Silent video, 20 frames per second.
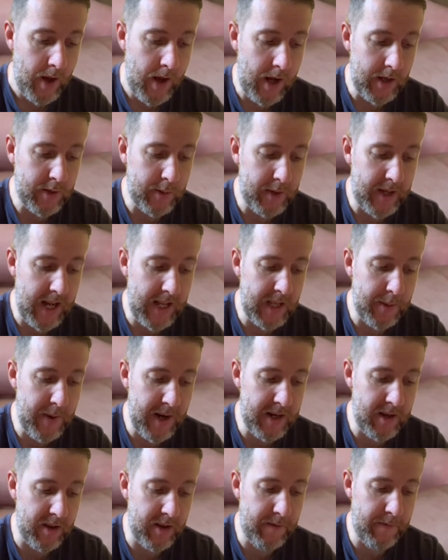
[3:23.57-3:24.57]
So again,
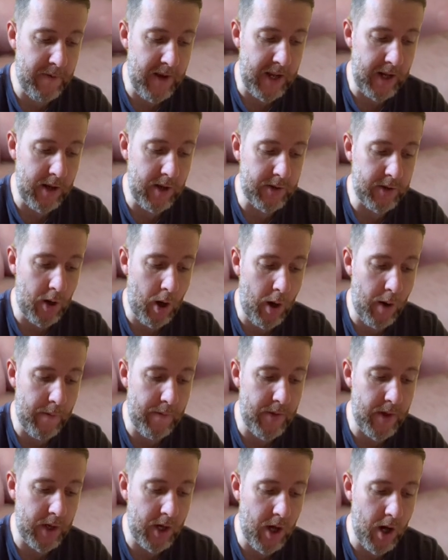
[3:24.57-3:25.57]
depending on the thickness
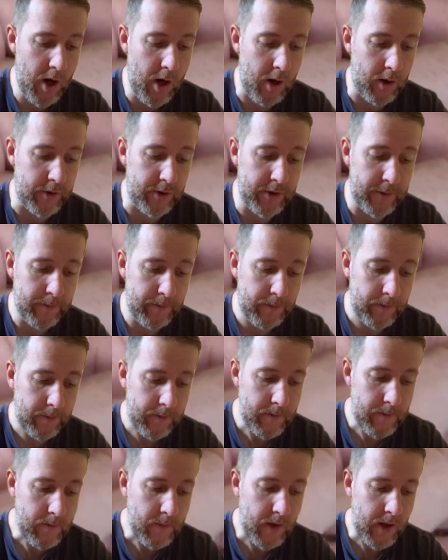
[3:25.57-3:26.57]
of the cards.
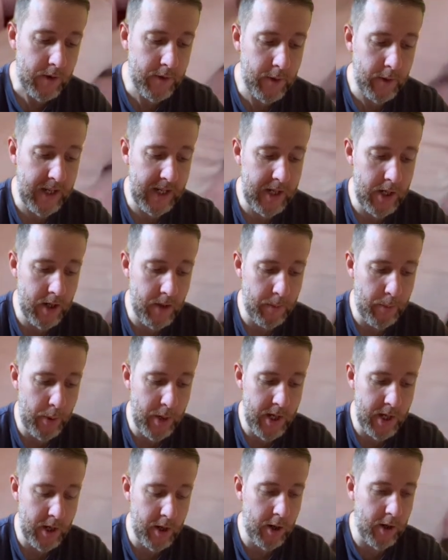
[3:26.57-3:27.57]
So again, you can
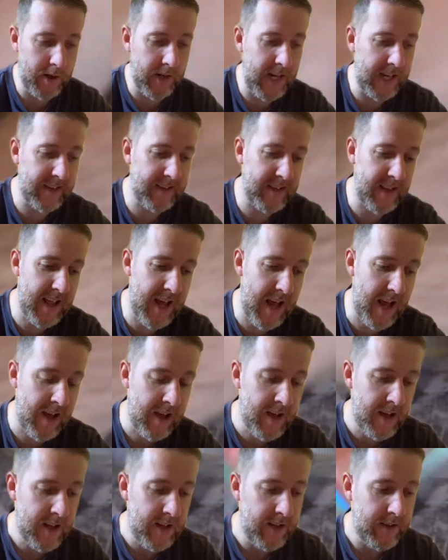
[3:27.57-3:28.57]
put your card next to that.
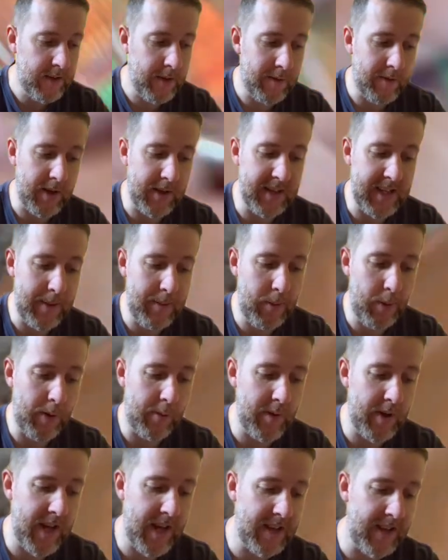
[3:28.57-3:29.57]
So for example,
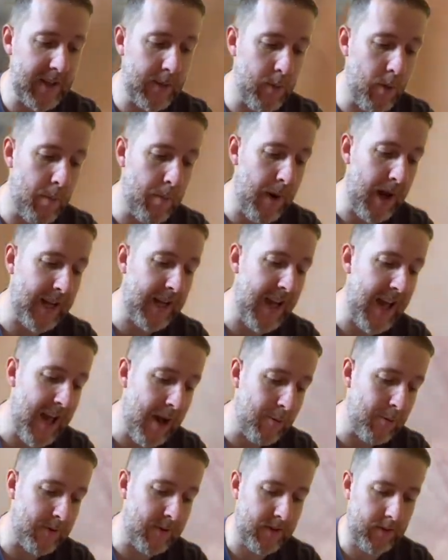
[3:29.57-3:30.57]
if we get this one back
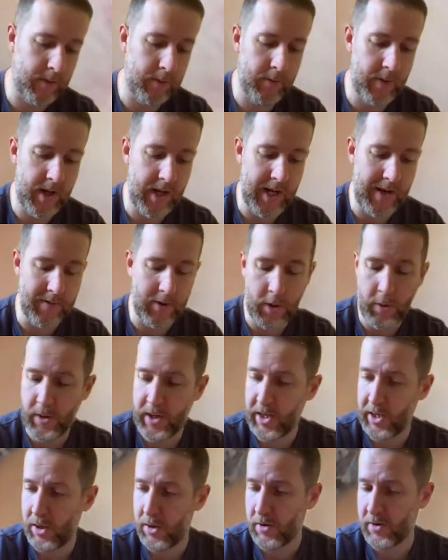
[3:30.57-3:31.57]
out, we can have a
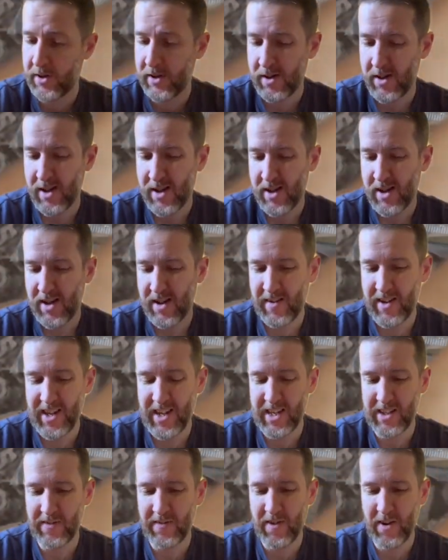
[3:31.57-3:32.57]
quick look. I
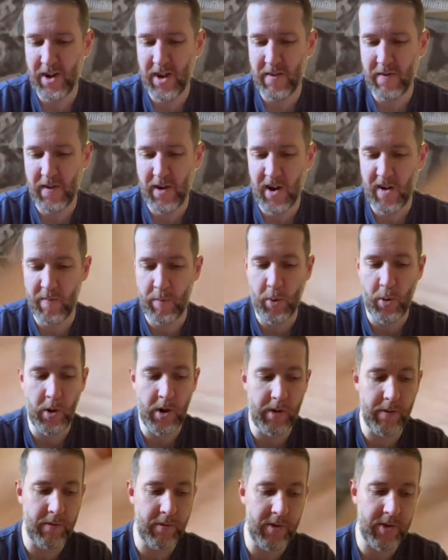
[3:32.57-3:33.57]
think it's 35
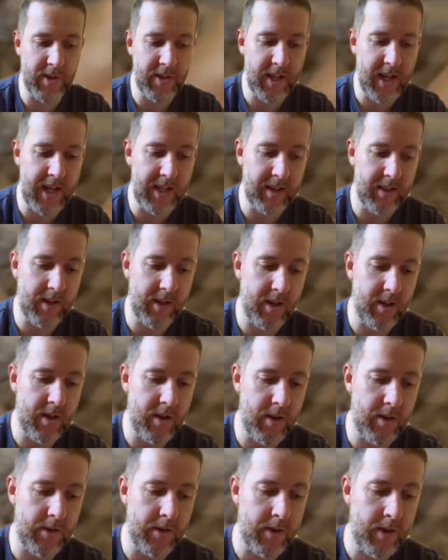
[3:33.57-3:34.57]
point for a standard
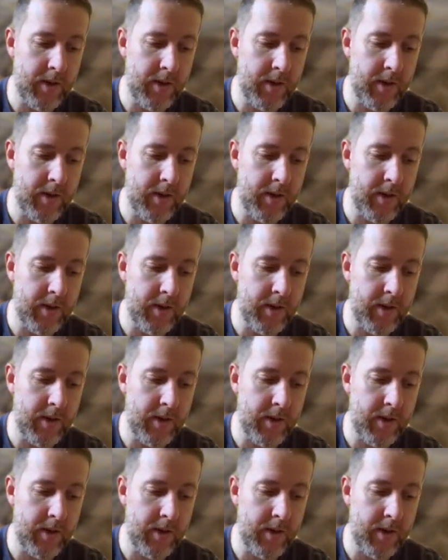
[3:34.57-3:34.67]
card.